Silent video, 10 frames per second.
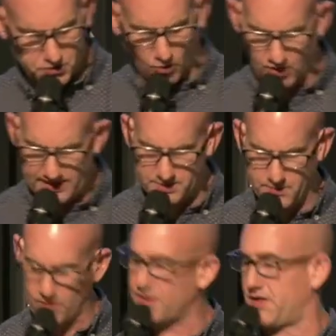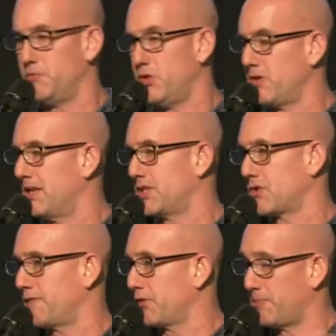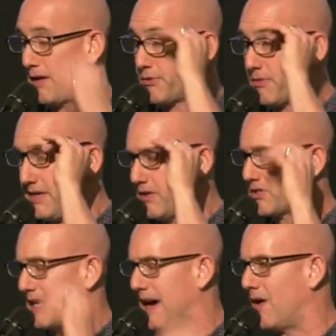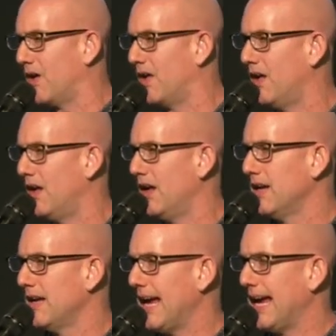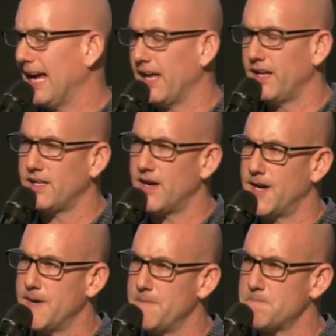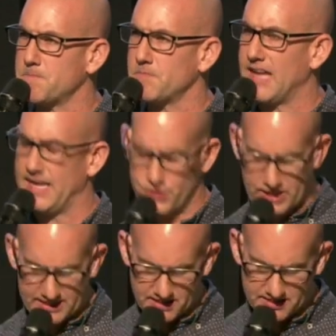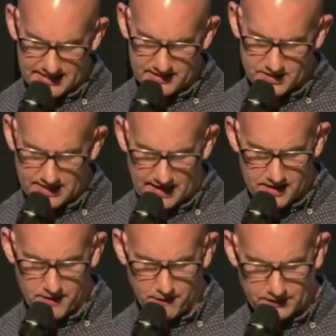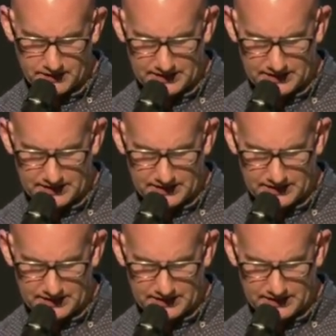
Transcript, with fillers: story. He's been with him doing ministry for about three years now. And, um, and Jesus is kind of